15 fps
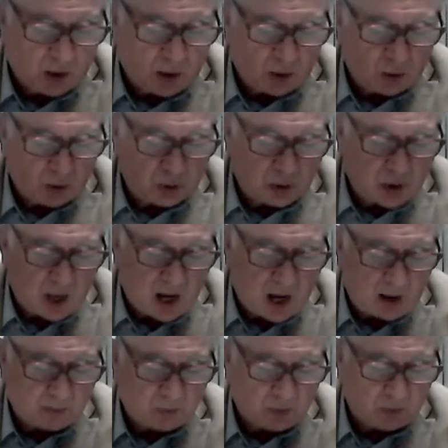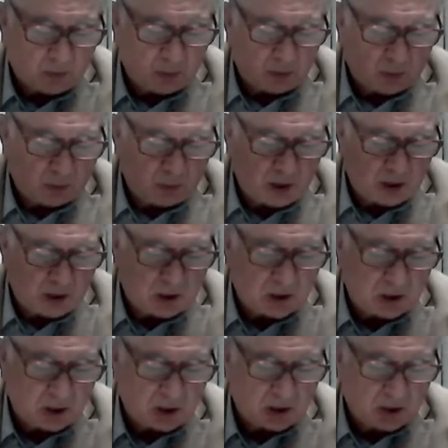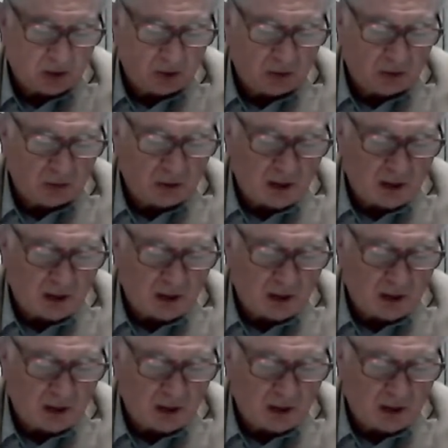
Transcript: whose top will reach into